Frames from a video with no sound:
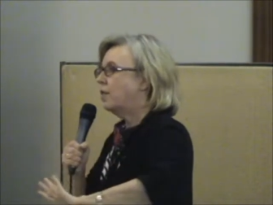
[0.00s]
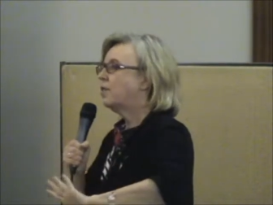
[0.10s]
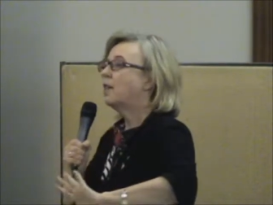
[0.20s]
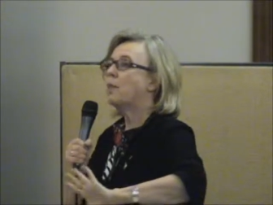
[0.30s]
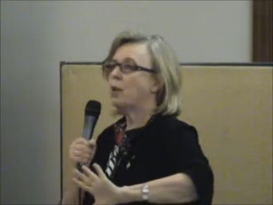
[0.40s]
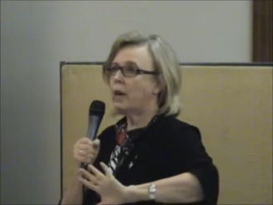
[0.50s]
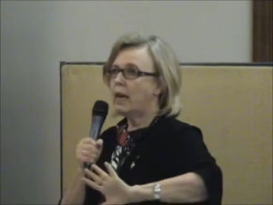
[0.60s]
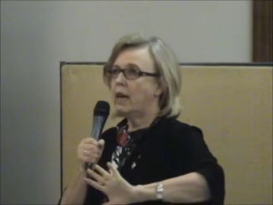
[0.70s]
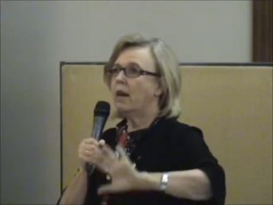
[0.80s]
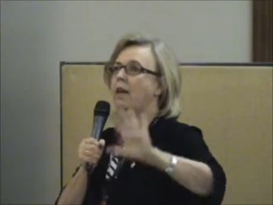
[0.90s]

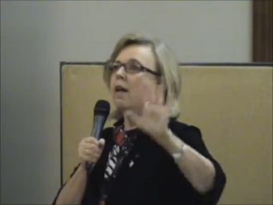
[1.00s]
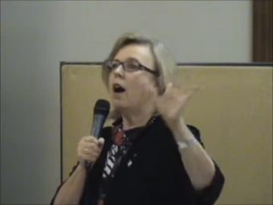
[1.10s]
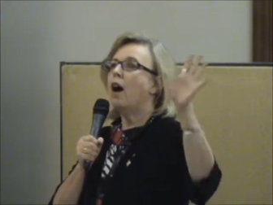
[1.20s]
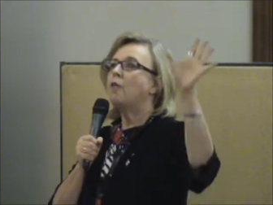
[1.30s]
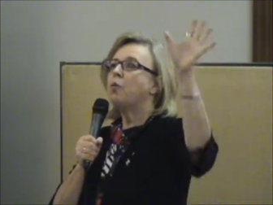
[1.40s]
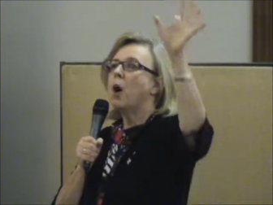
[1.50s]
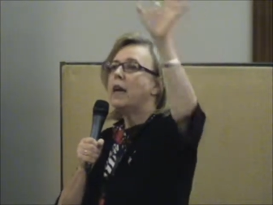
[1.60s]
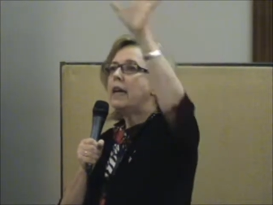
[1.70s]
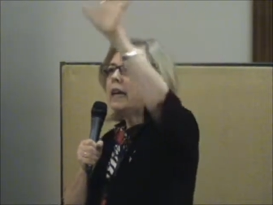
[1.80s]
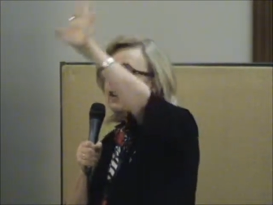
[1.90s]
summary of
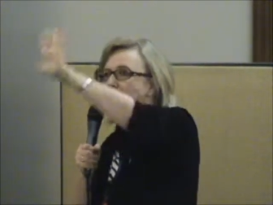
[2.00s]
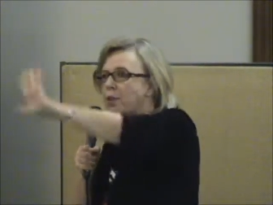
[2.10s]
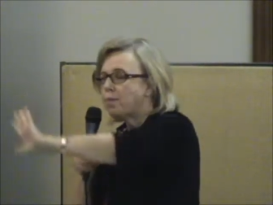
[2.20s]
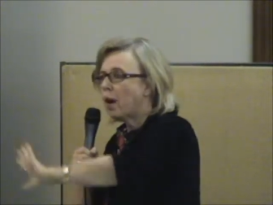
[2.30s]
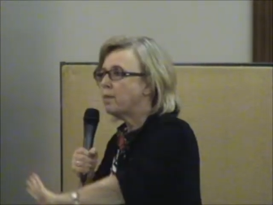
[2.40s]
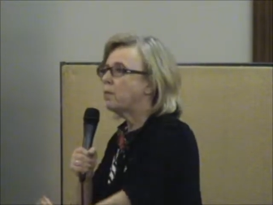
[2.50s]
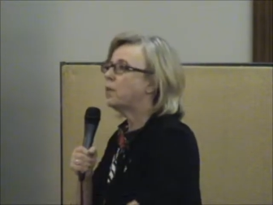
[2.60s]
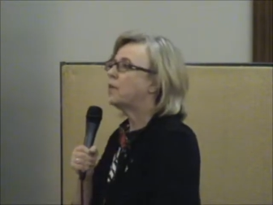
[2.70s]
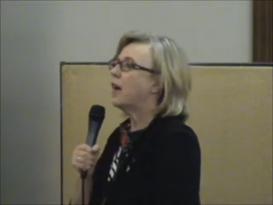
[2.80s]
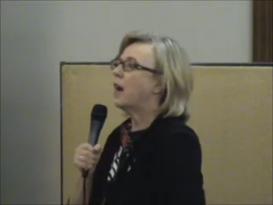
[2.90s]
what each department
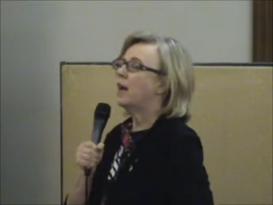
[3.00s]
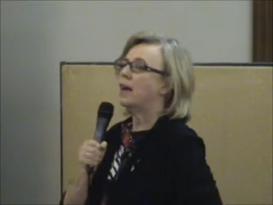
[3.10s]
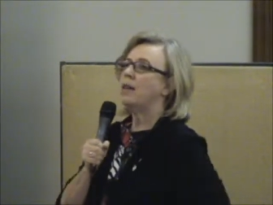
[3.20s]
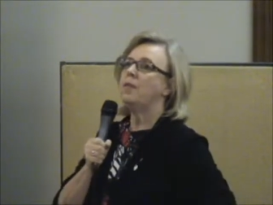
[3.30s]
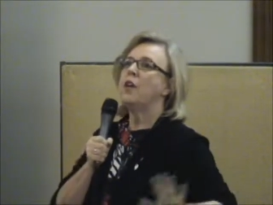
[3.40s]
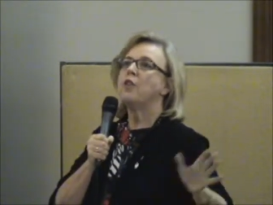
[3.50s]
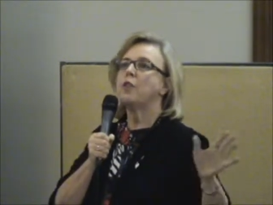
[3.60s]
was getting.